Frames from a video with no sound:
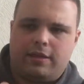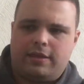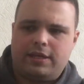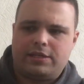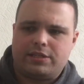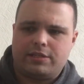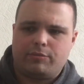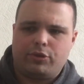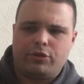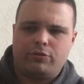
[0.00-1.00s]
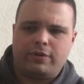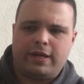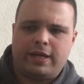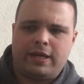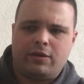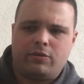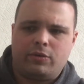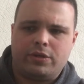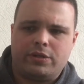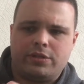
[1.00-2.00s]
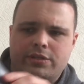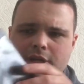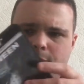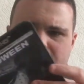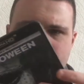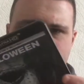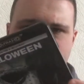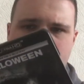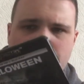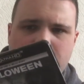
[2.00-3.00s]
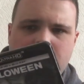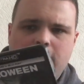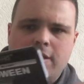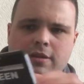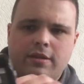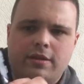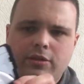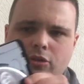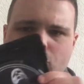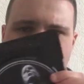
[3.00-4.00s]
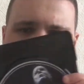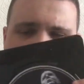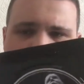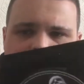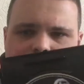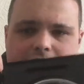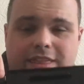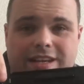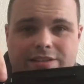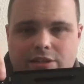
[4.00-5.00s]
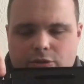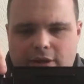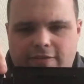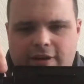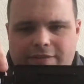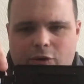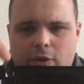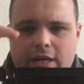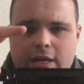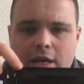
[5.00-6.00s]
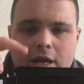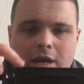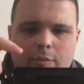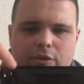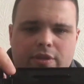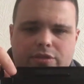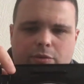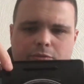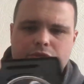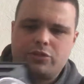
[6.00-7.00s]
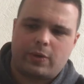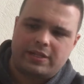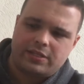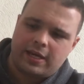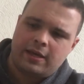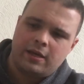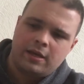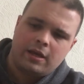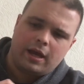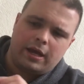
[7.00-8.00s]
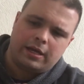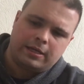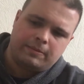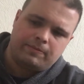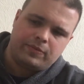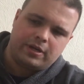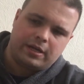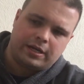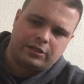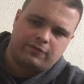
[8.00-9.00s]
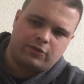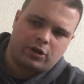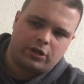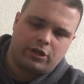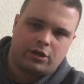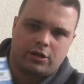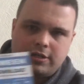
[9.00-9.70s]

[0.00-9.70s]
this Blu-ray was a bit cheaper. Normally these things are 25 quid, but this one was 20. And you've got your